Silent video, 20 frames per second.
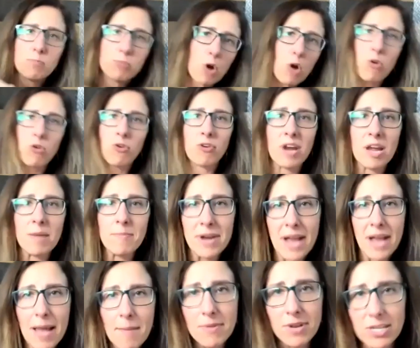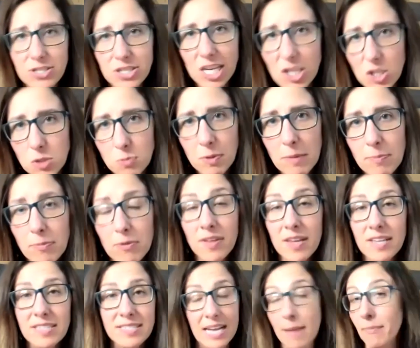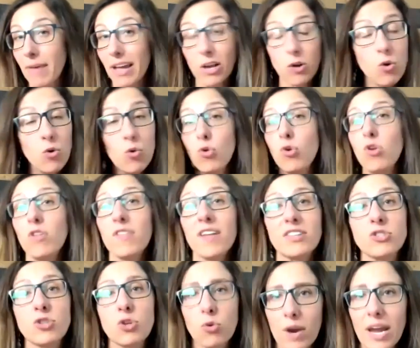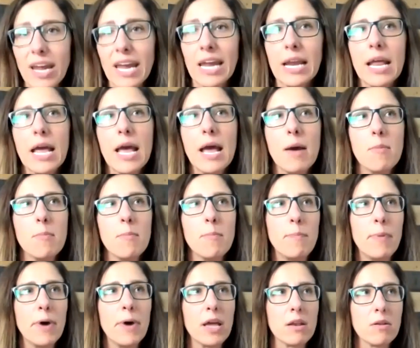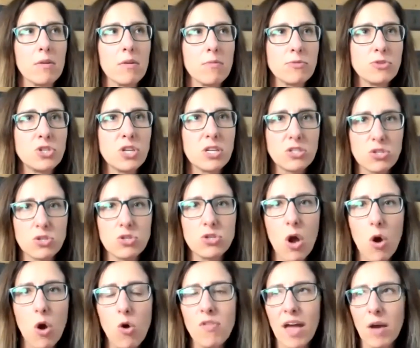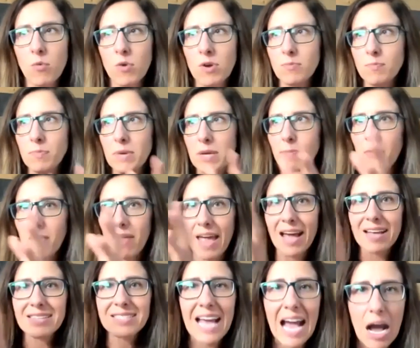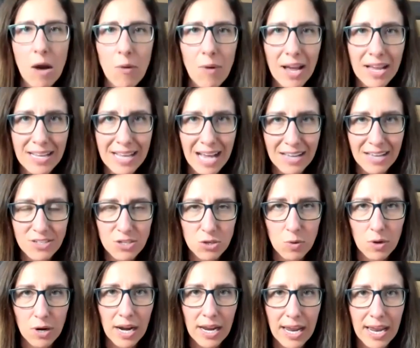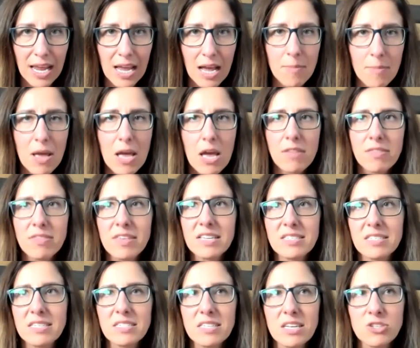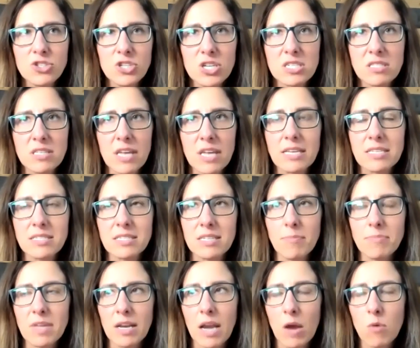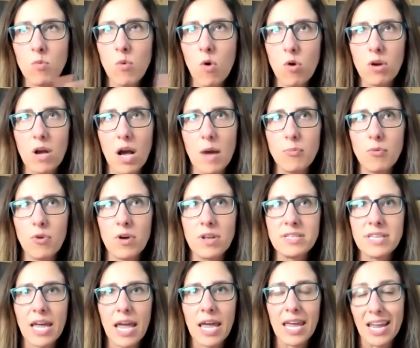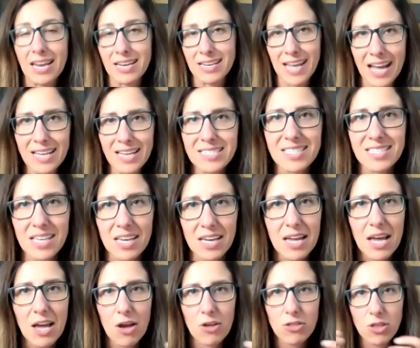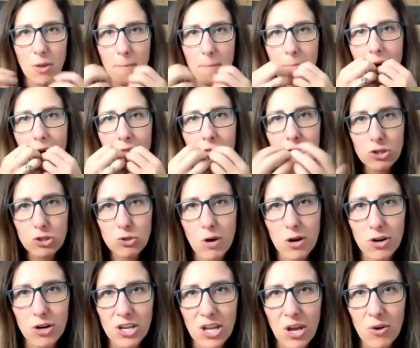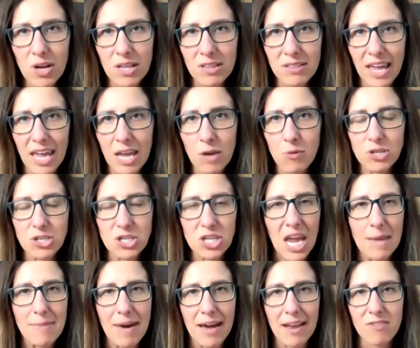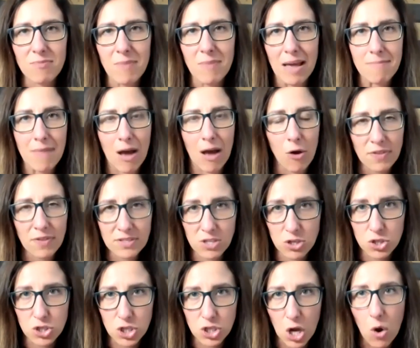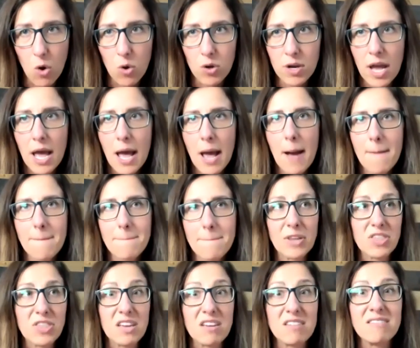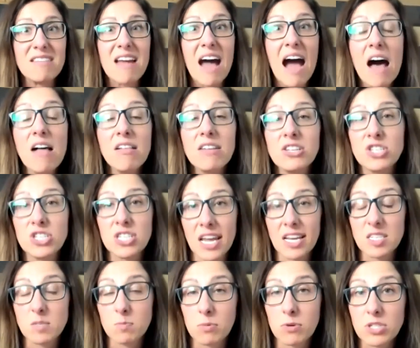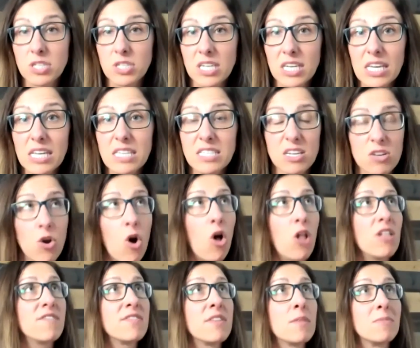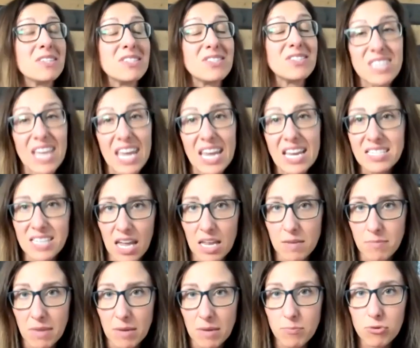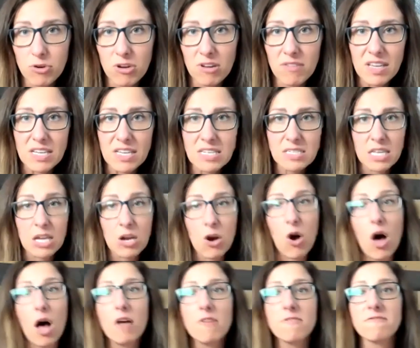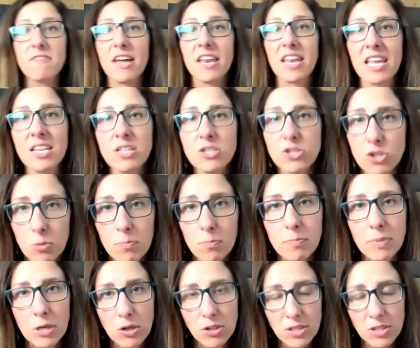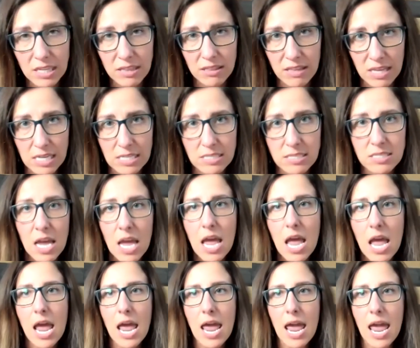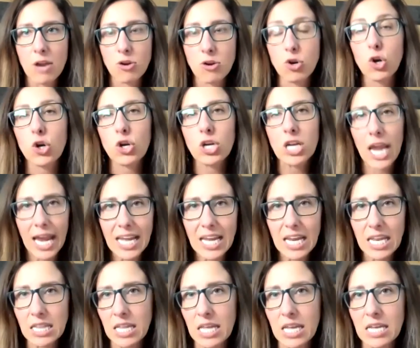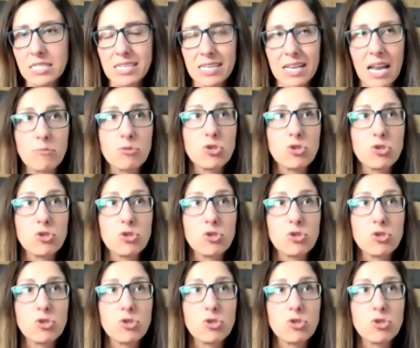program and I'm going to teach people this. And I'm like, cool, that's great. But just know that when people ask how I got to where I am, this isn't just like something I woke up one day and yes, the mother trucker yoga language came out of my mouth as a joke, but the knowledge and expertise and all of the mistakes I had made previously all fed into building this and creating this. And I'm